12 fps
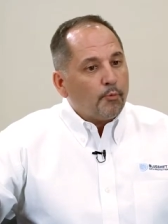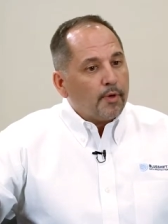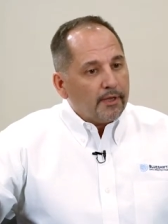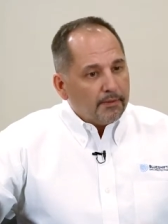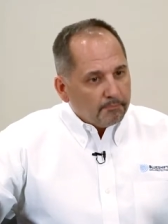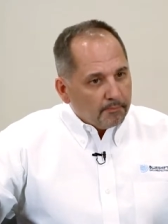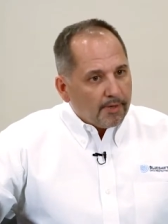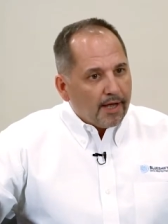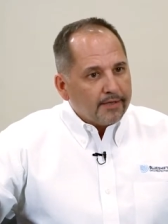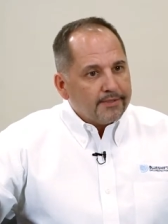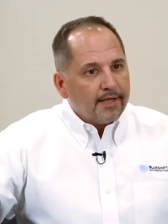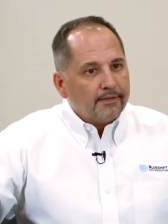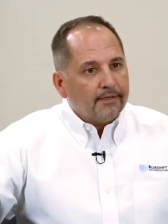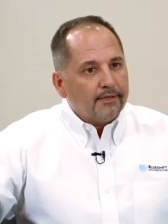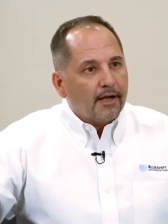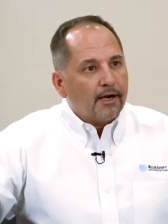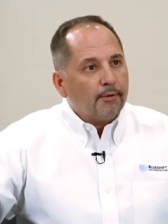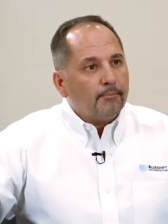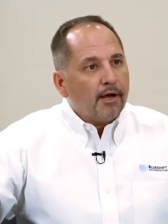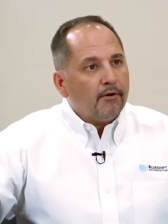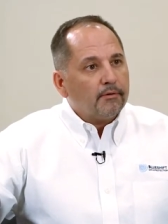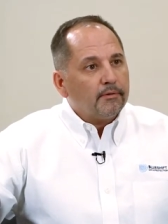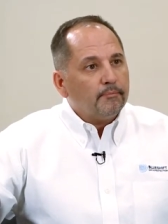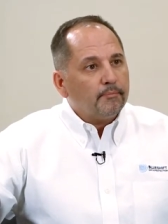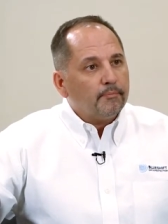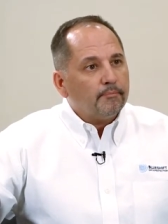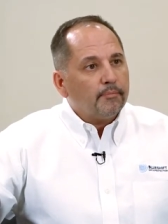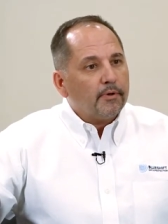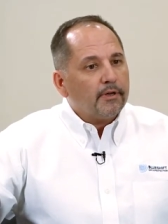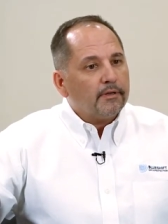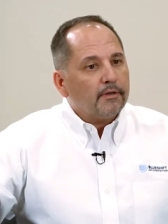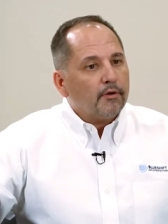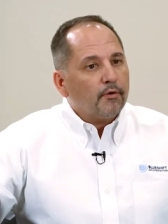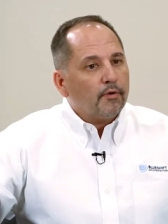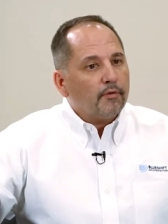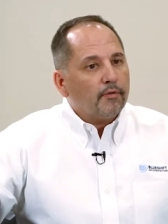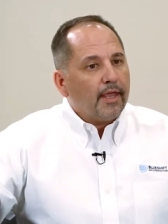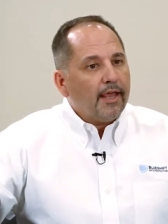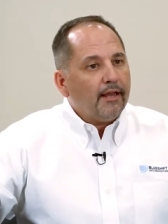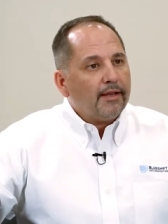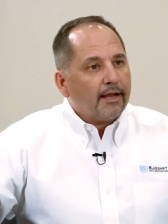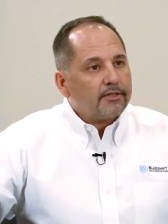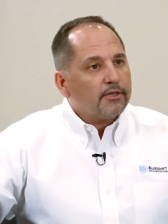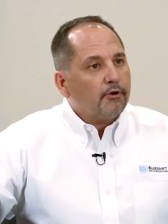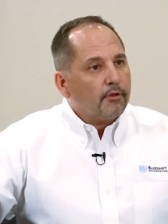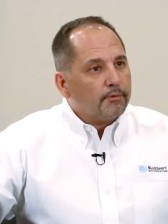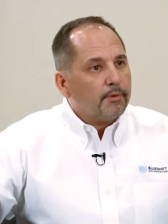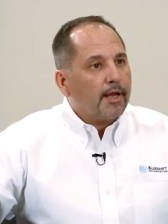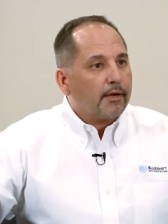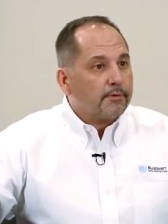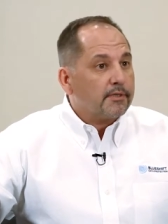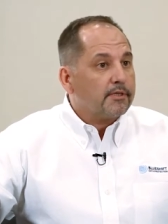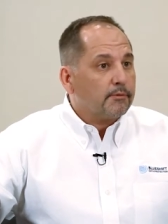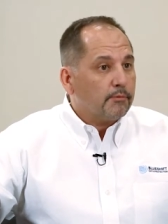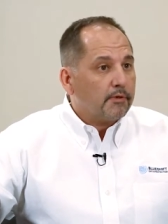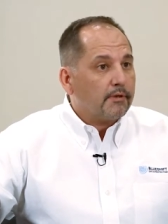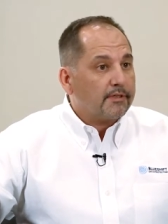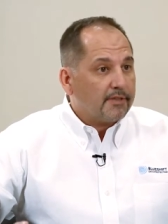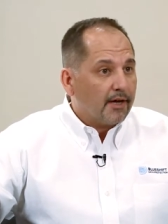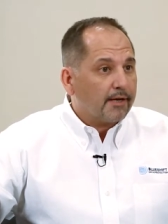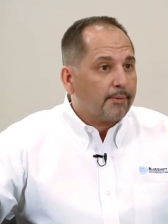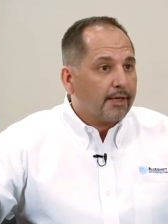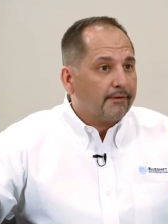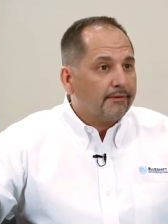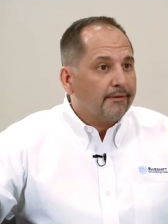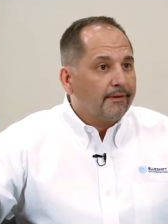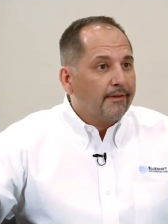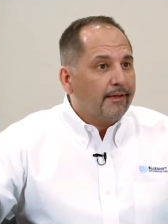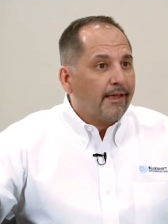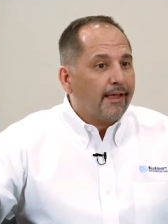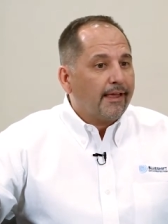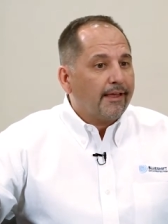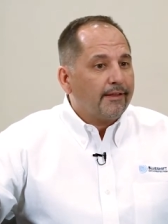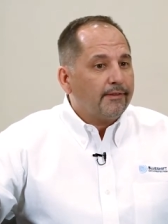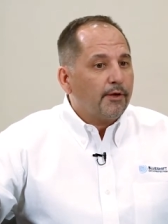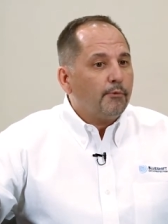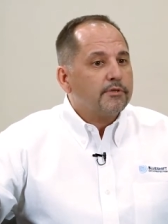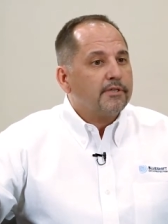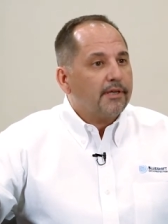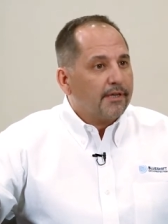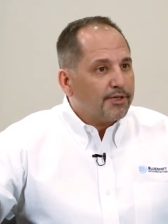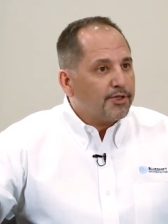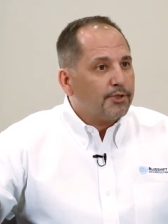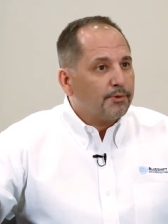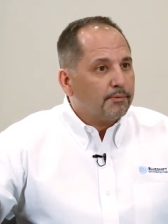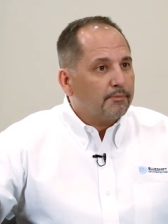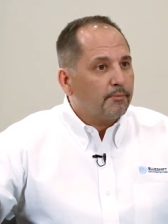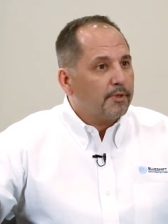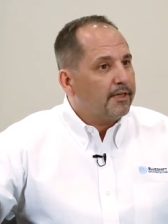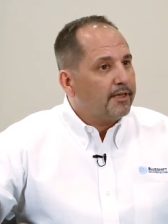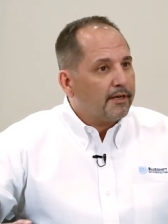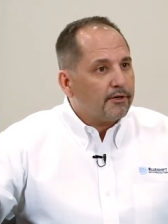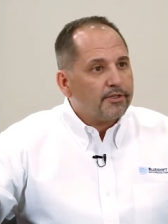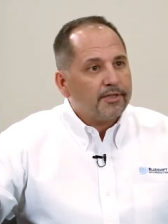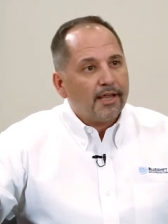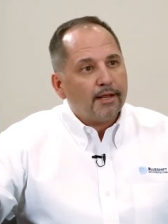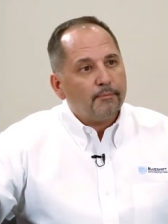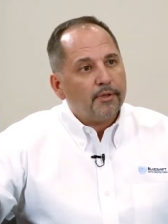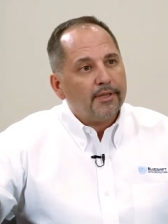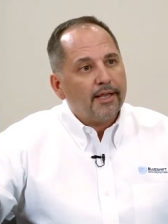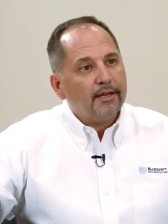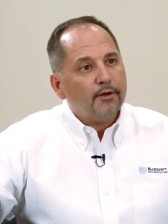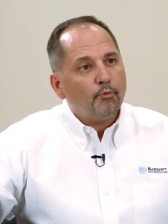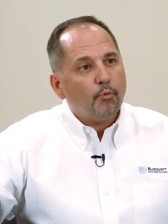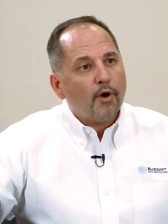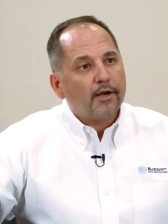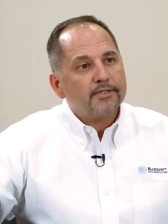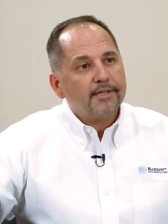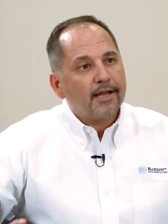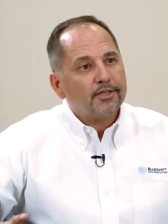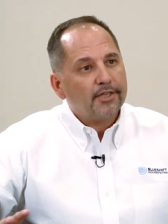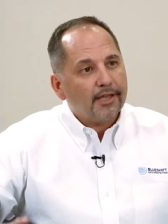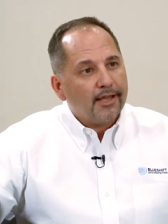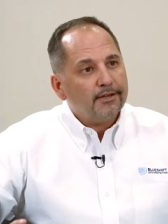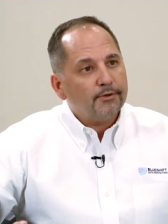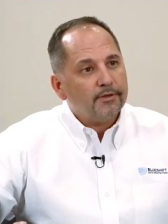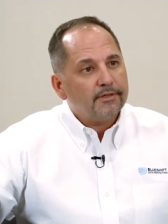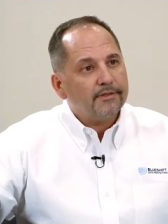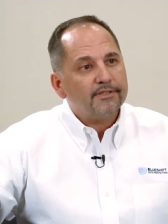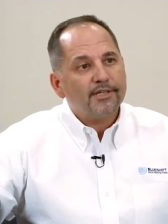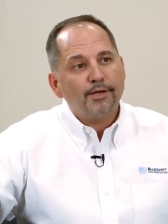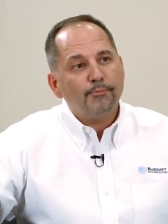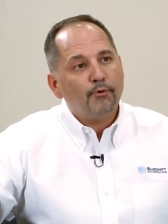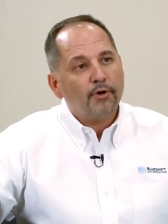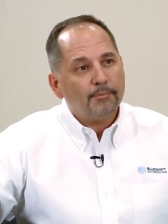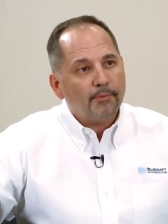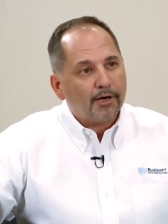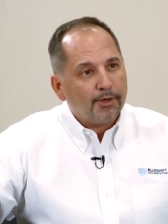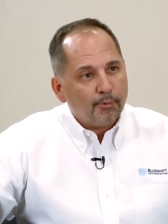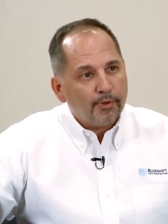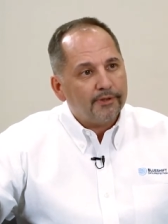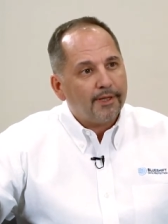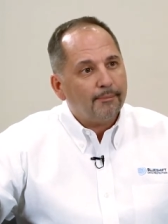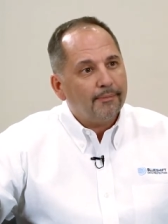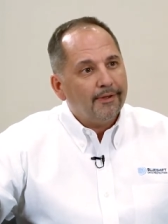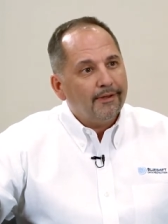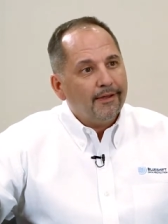We contacted Iron Mountain, but they had actually gone through an acquisition with Autonomy. And there was an issue. We didn't understand, but they didn't want us to actually enter into the Singaporean market with them.